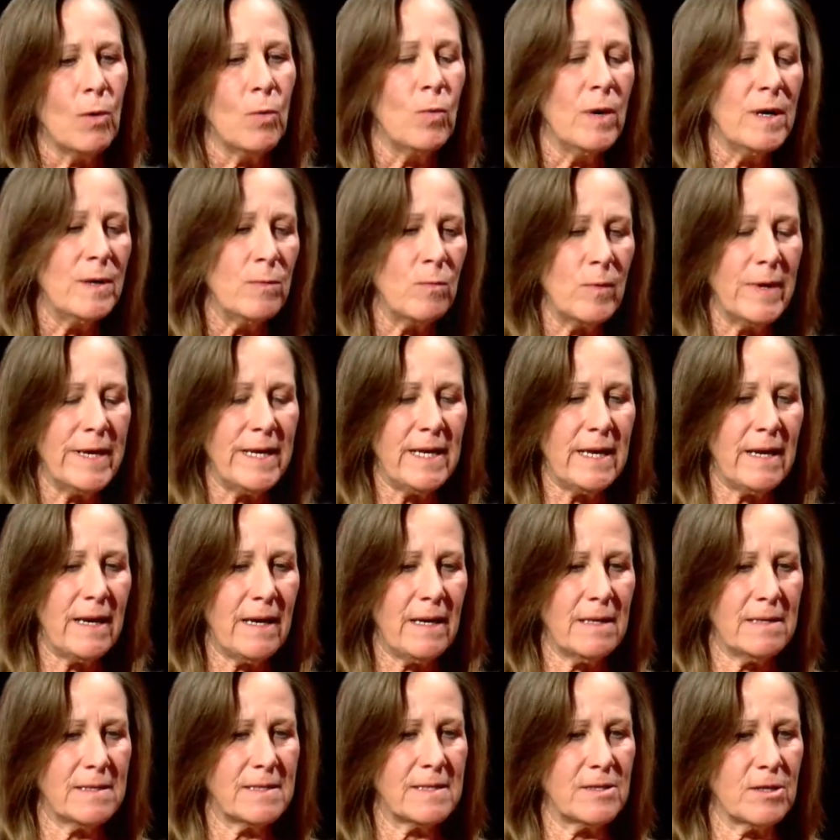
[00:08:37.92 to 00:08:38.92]
when we
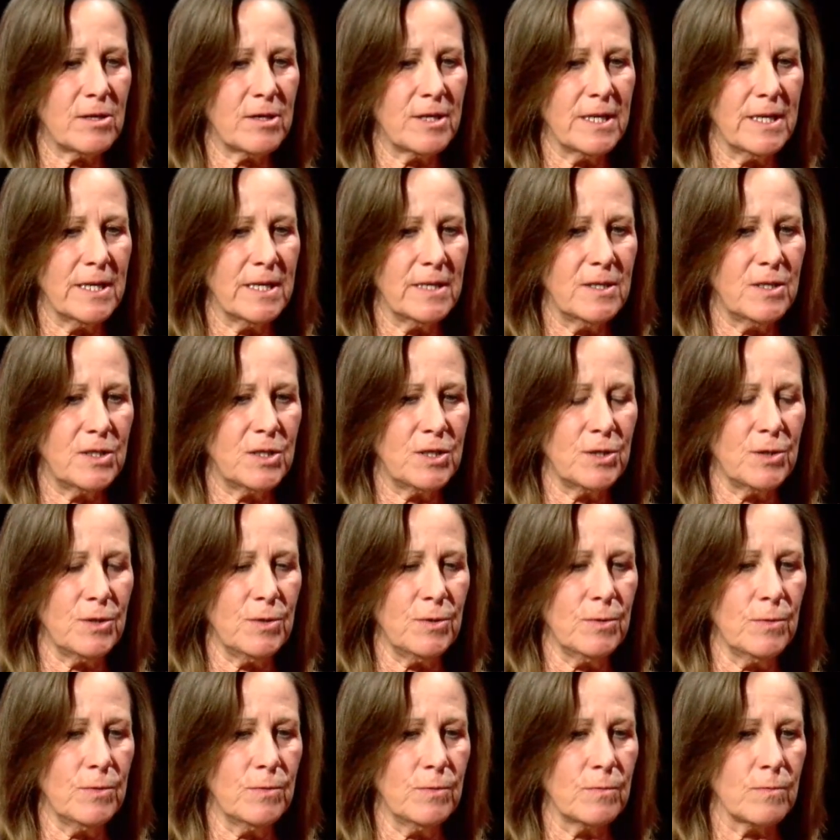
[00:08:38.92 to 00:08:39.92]
started
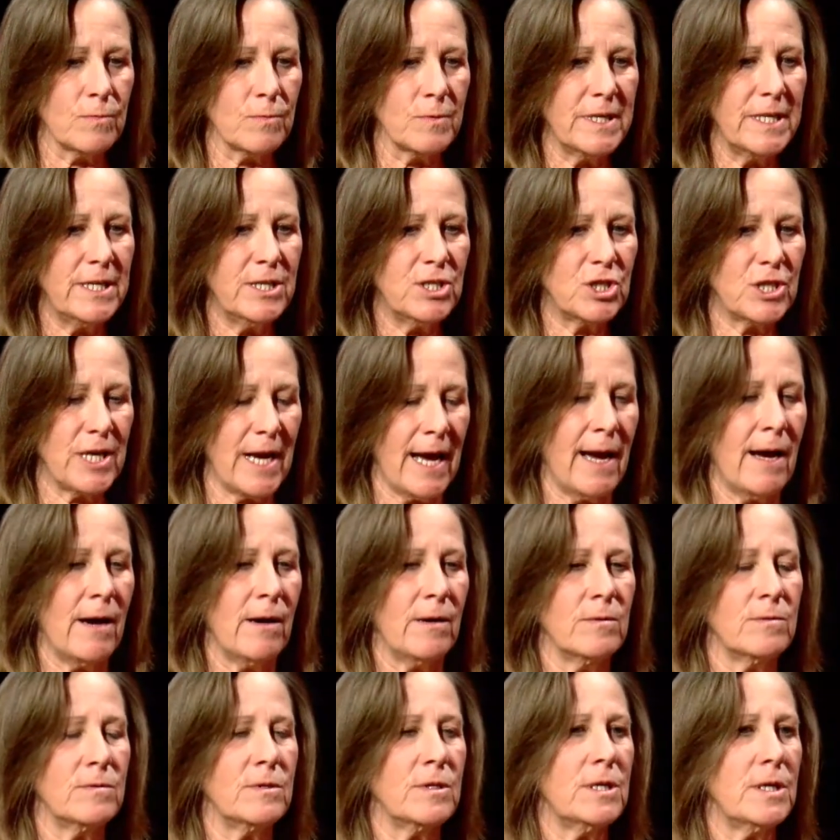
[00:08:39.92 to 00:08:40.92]
to reach
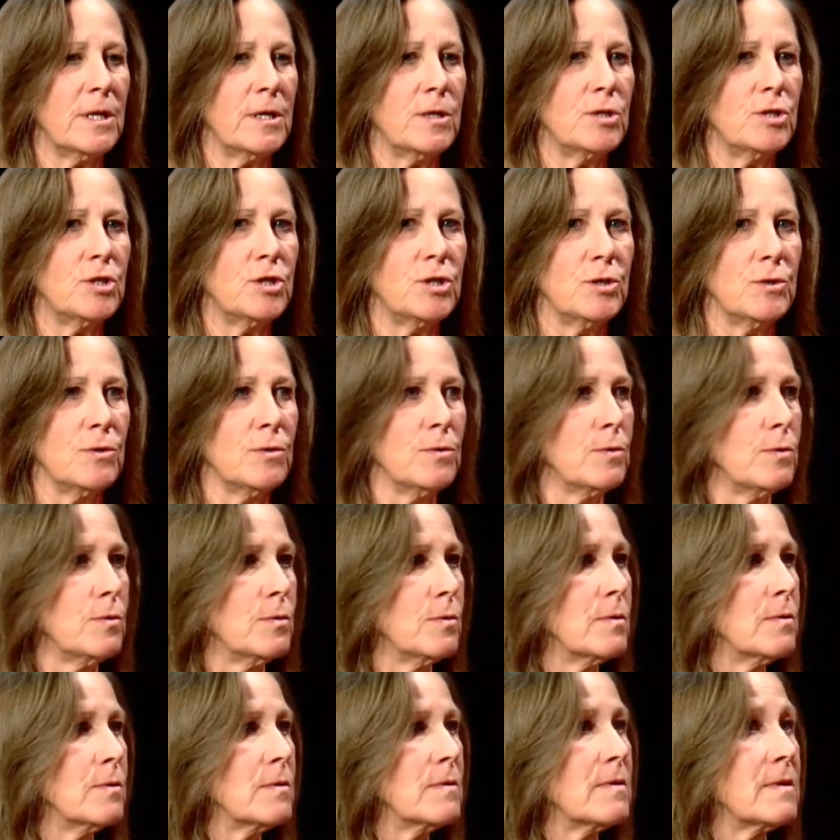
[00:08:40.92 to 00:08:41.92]
out
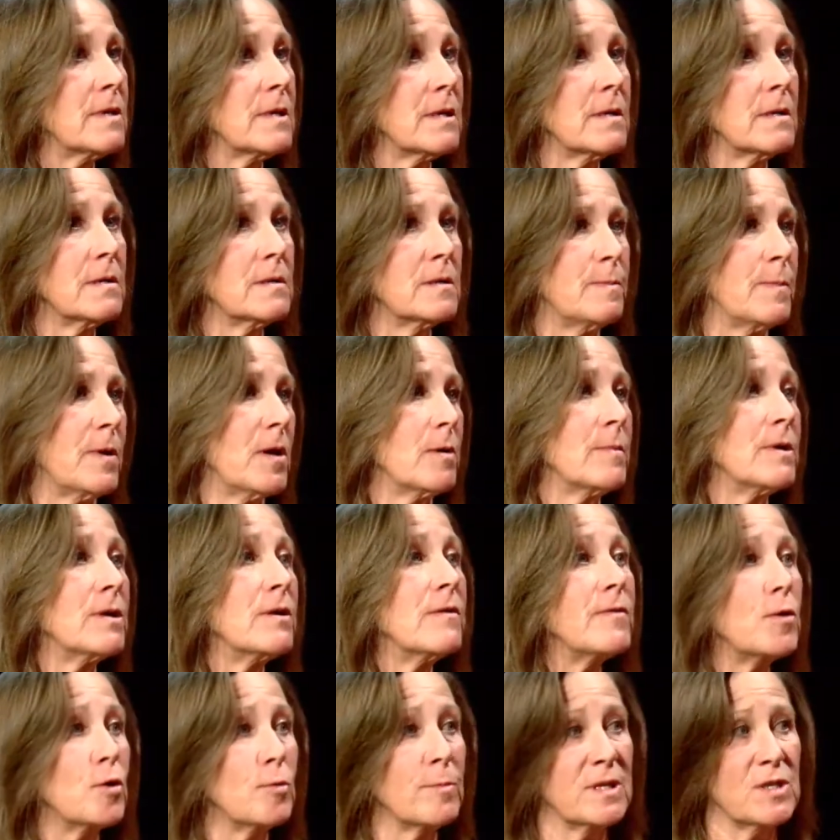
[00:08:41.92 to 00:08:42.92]
to the Department
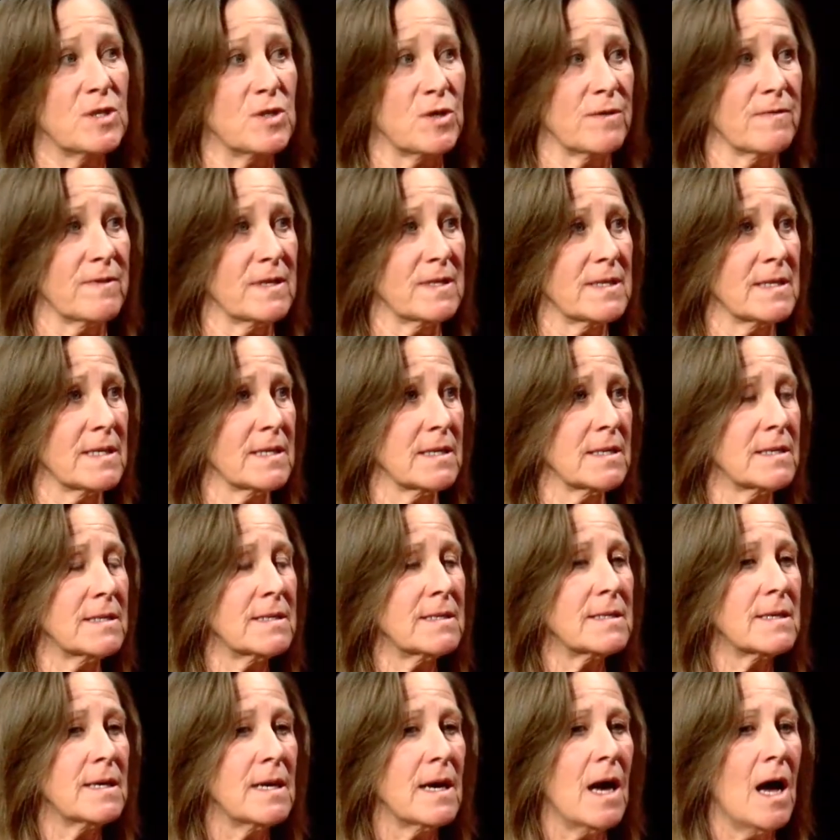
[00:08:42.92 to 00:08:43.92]
of Human
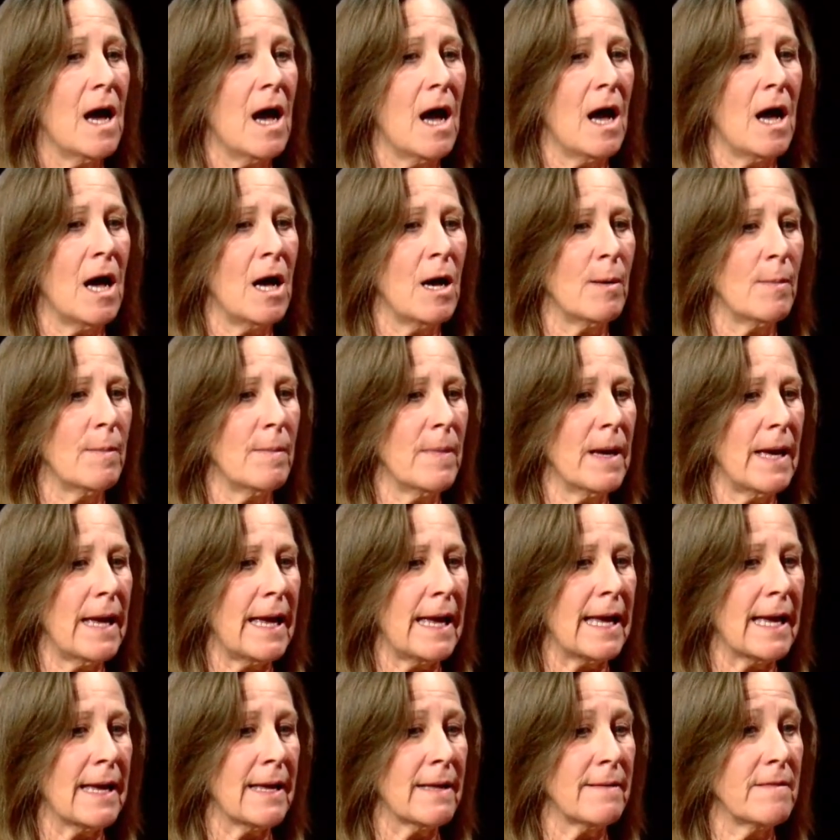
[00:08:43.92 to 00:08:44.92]
Services,
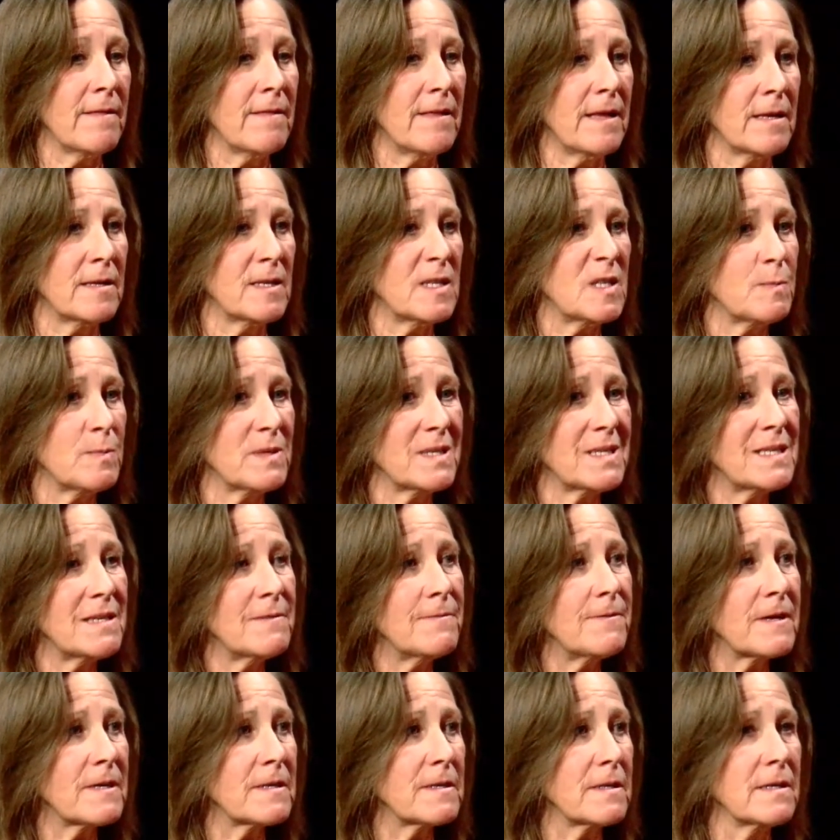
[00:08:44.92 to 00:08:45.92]
and then
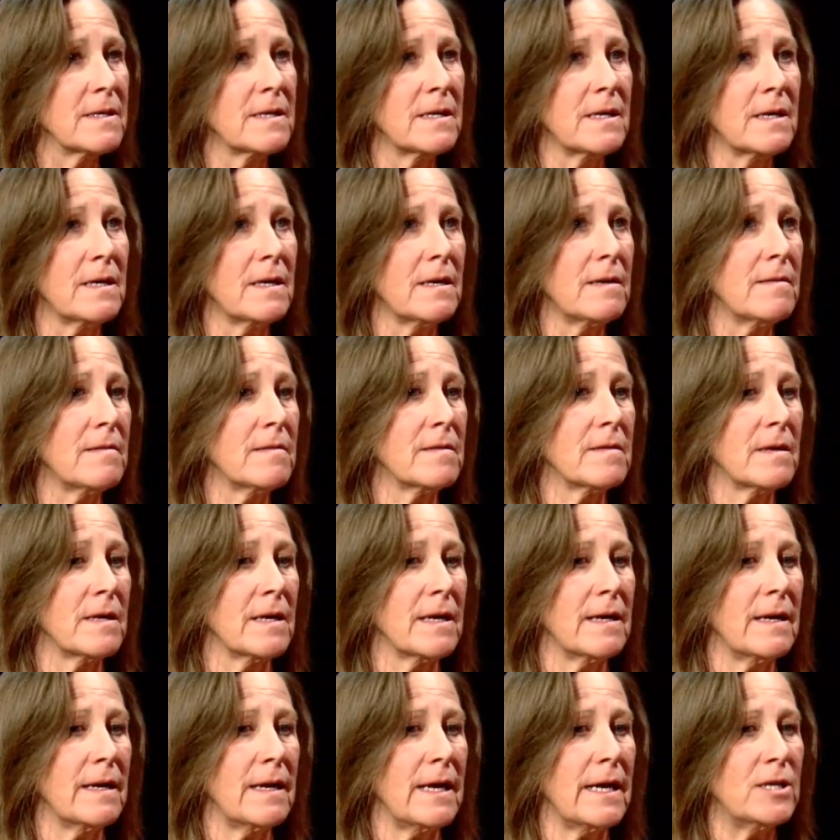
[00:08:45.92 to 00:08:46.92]
specifically
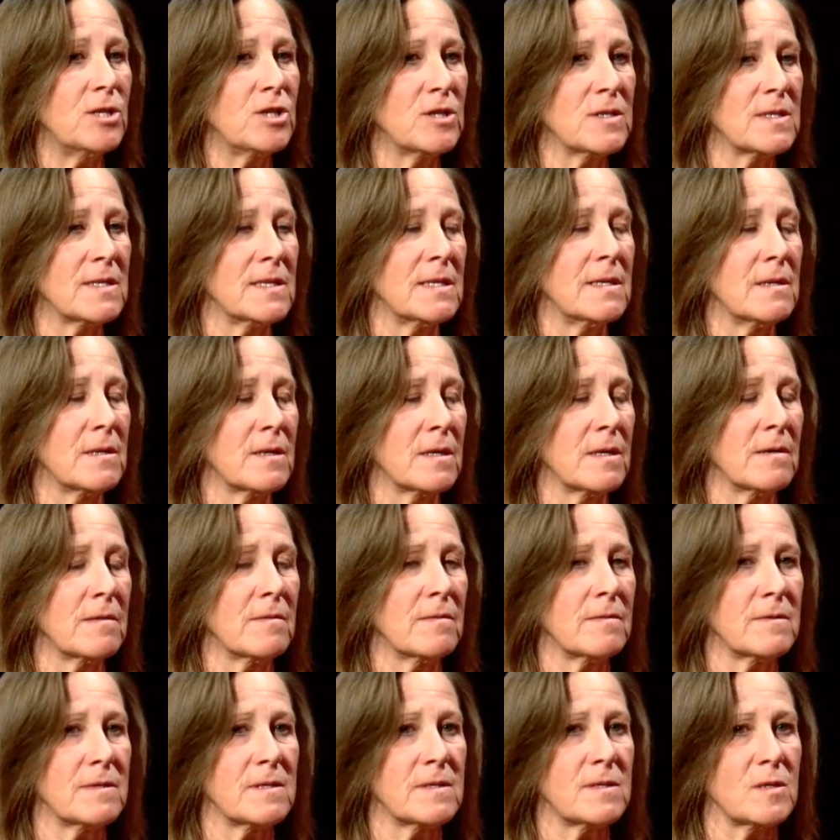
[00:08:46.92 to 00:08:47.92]
the agency
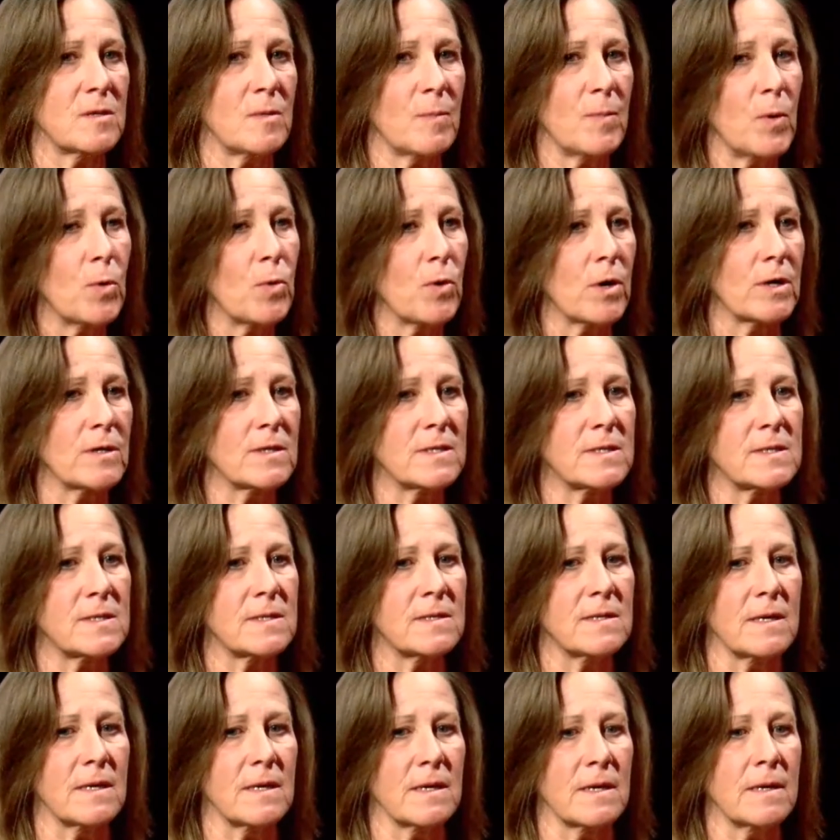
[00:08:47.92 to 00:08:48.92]
that supports
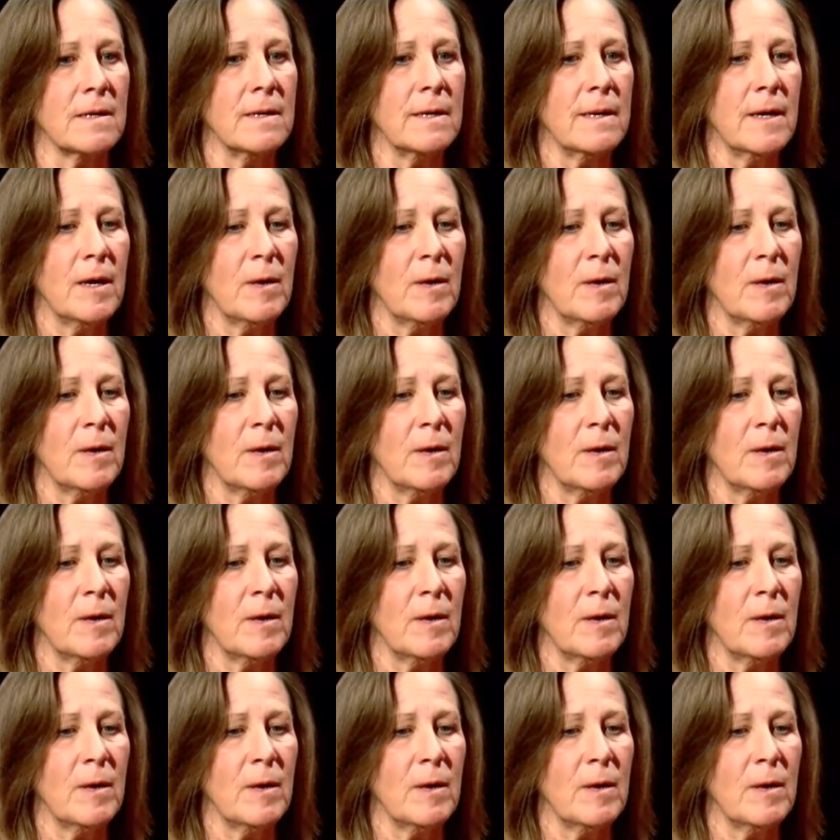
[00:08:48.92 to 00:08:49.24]
the